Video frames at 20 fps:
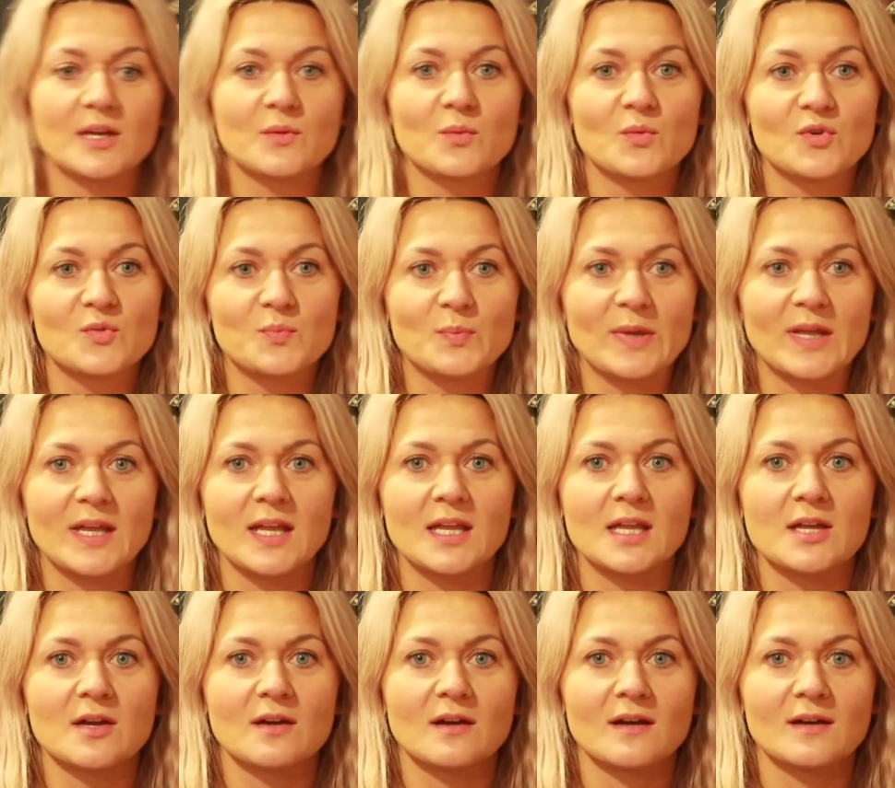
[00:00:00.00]
it would
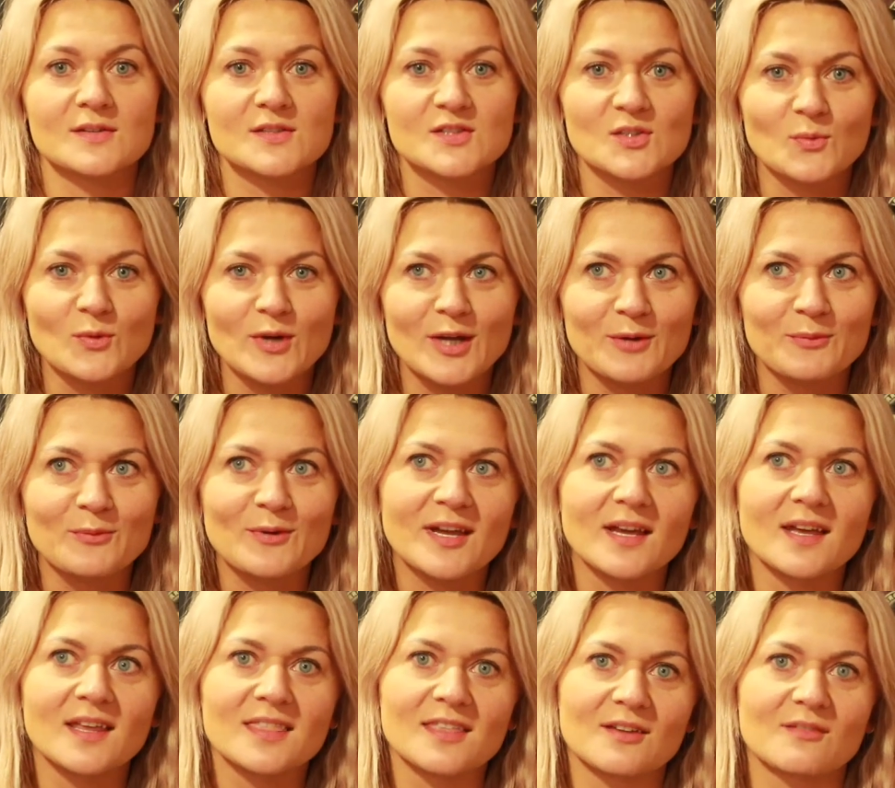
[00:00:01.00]
be somewhere
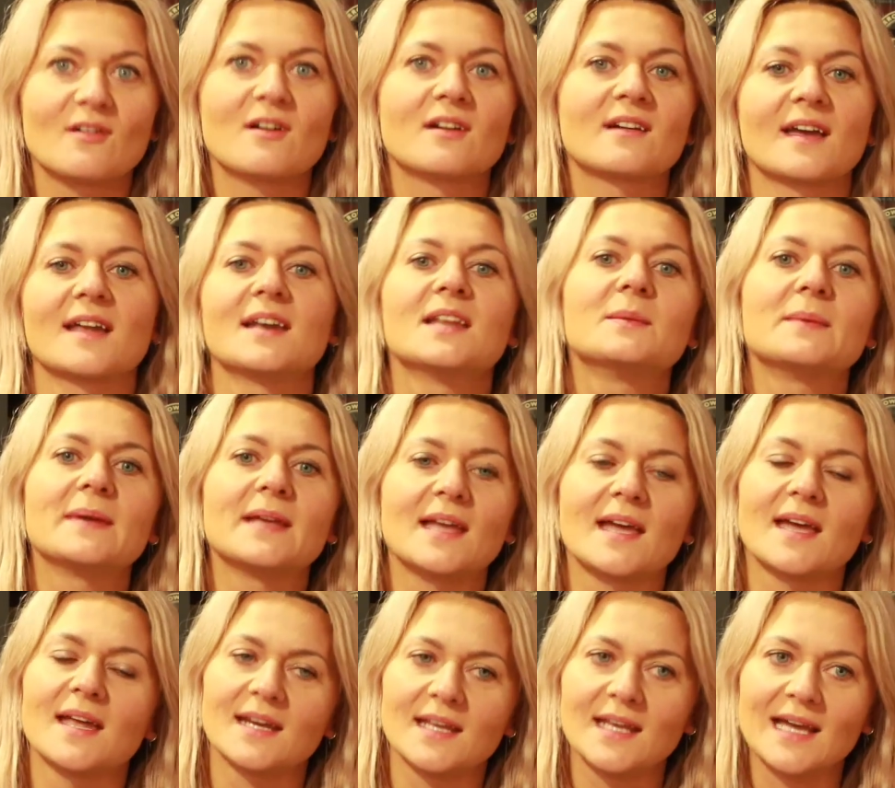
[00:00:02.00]
where there aren't going to be
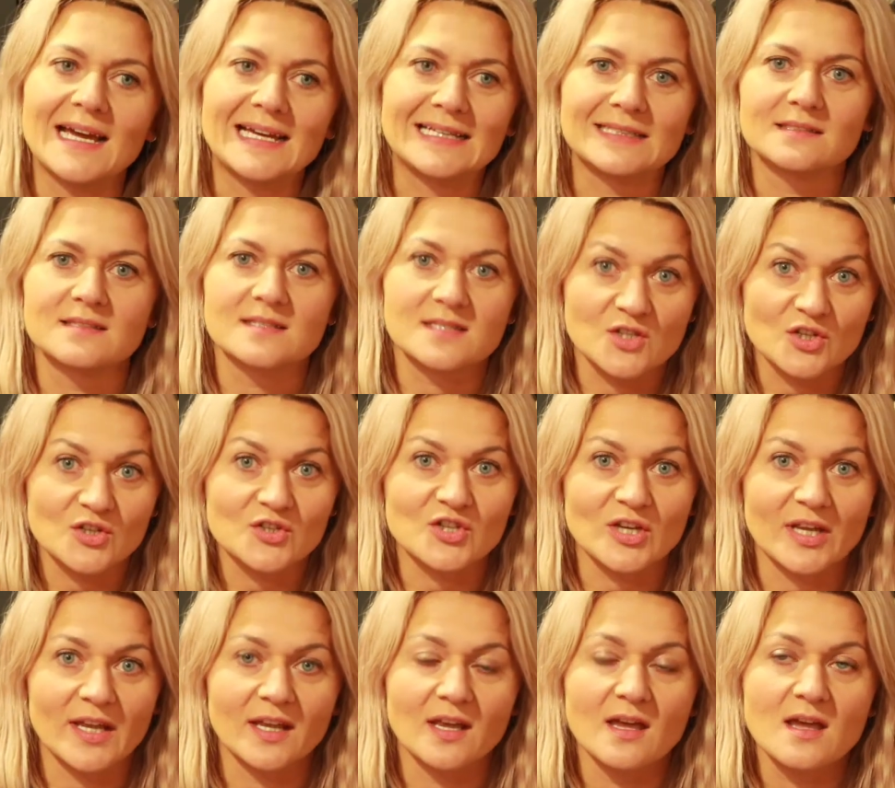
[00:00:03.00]
any hands
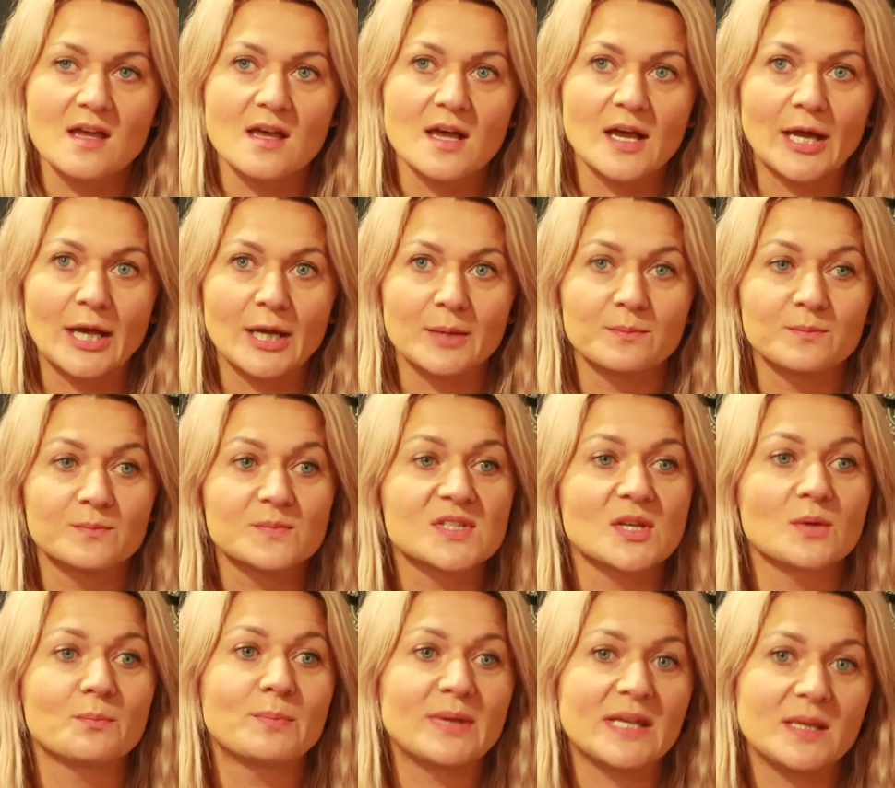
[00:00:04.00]
touching um,
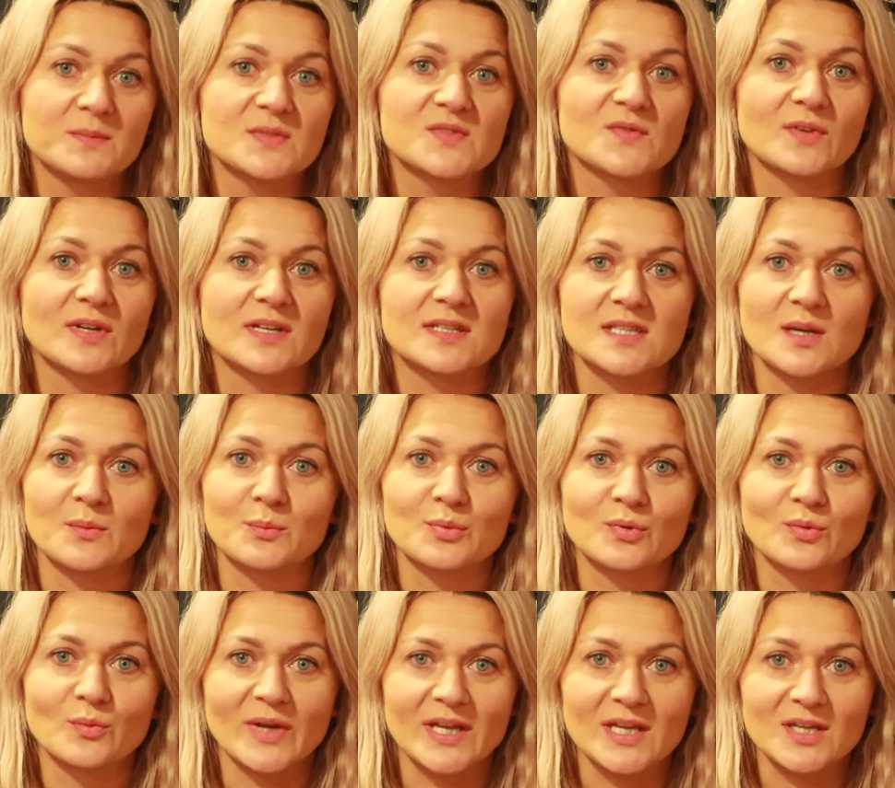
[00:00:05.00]
so beams for
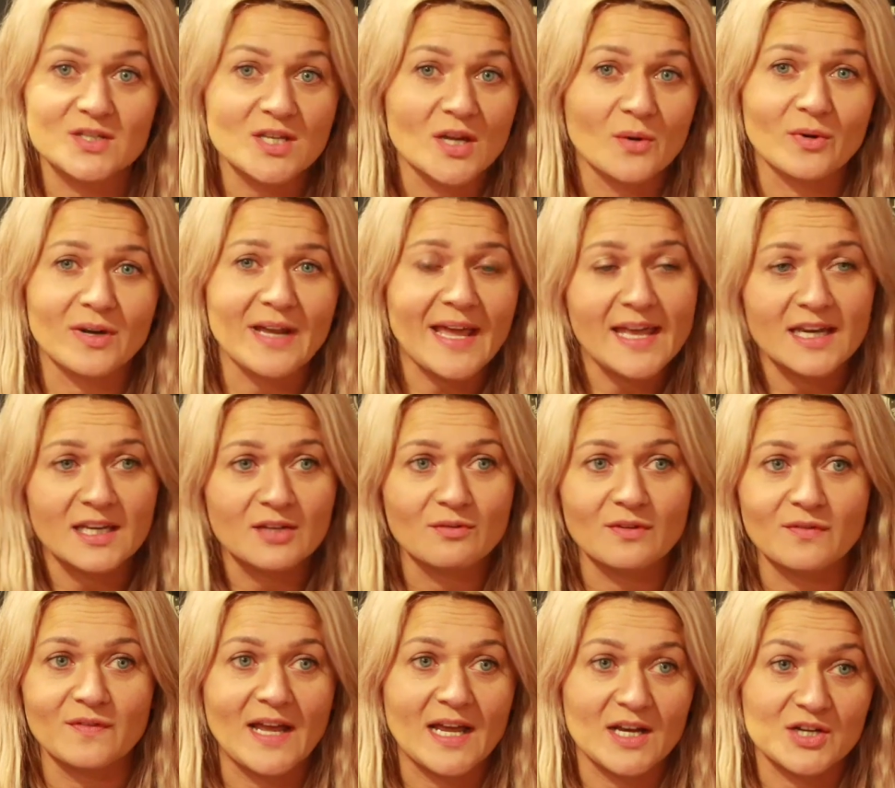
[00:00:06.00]
example where you don't want any
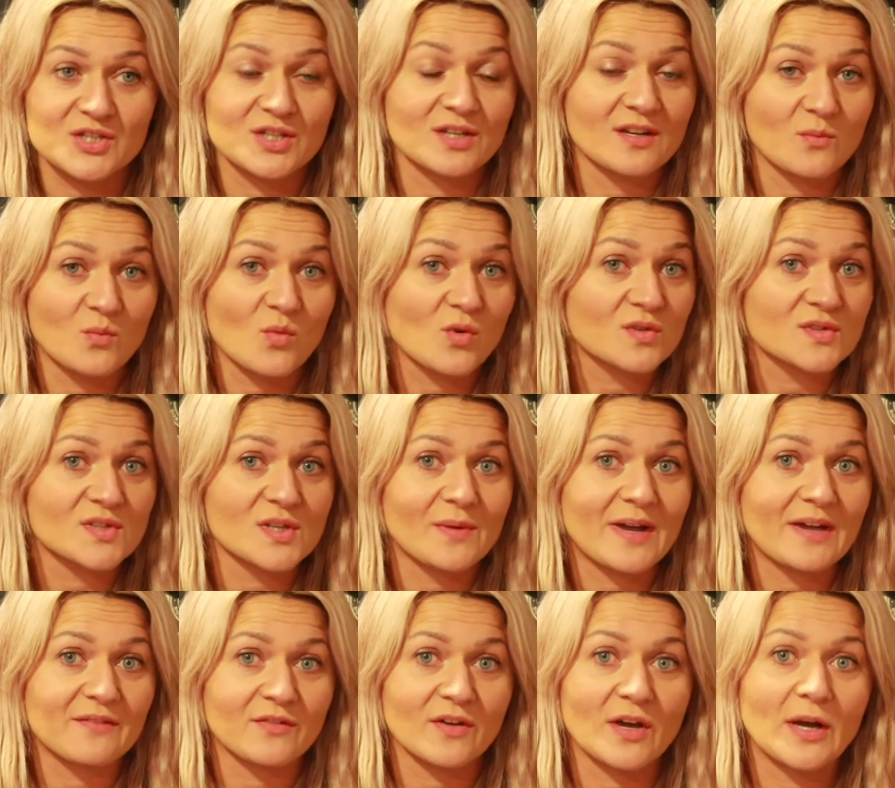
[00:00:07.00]
reflection
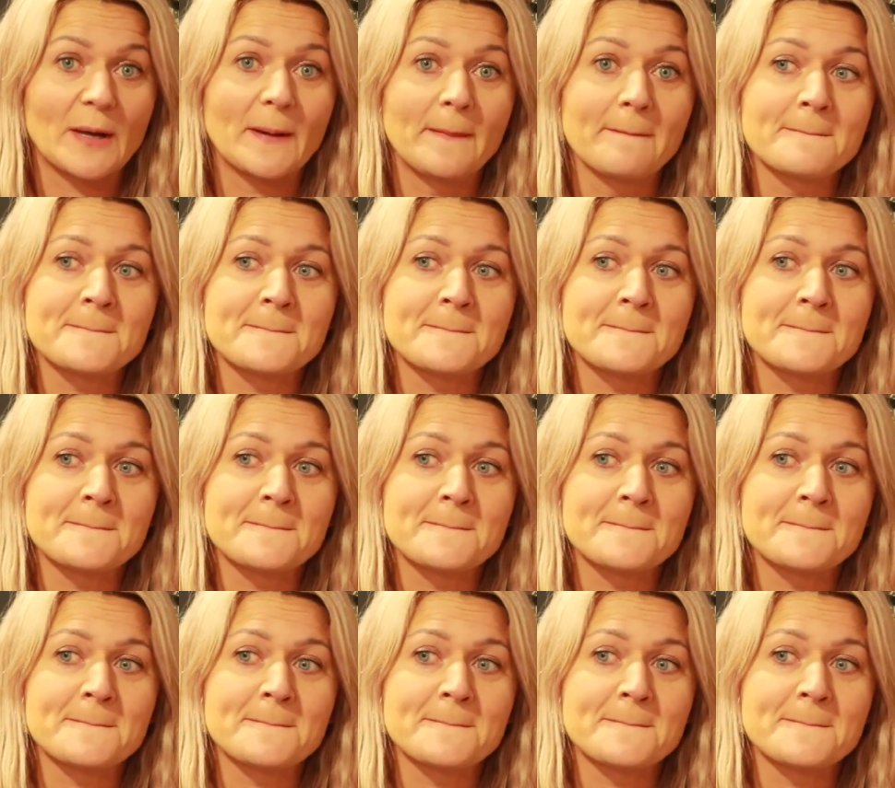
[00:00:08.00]
whatsoever